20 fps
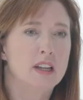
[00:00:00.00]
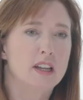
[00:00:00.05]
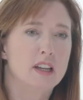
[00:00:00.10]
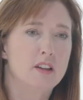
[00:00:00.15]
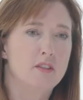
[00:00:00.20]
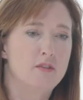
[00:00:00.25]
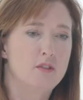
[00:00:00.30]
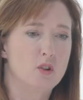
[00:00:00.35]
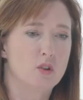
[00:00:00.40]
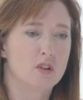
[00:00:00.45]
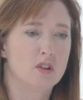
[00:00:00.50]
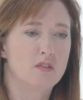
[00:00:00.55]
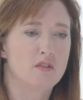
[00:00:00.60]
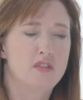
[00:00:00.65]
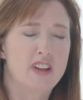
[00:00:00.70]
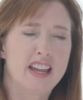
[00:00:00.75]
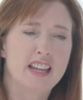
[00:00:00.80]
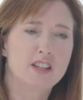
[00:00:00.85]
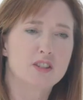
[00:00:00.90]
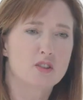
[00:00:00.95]
If your
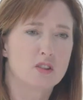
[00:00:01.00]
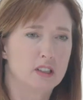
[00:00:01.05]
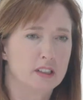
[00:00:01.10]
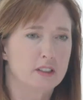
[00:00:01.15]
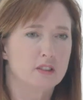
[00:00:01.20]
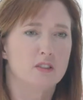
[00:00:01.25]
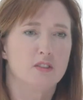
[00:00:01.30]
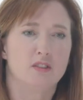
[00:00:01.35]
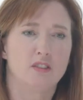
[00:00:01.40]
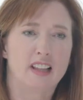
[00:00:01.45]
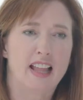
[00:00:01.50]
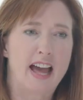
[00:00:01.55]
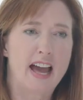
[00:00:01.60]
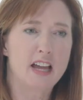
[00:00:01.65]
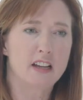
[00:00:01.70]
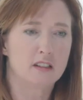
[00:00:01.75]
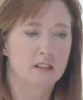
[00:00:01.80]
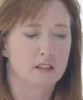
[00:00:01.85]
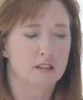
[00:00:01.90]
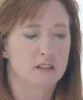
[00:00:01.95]
veins are a little
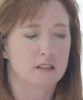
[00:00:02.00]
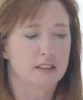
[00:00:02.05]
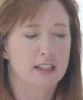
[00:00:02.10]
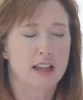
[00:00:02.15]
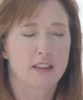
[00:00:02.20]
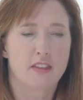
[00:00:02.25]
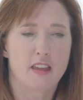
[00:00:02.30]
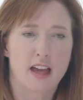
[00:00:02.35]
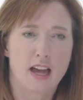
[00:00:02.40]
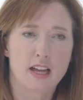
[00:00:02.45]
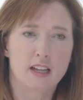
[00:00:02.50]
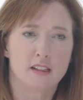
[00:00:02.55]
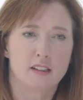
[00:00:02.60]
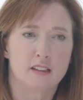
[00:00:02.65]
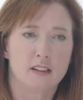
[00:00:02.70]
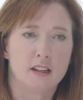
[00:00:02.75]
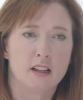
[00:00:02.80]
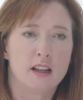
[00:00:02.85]
flat, like that,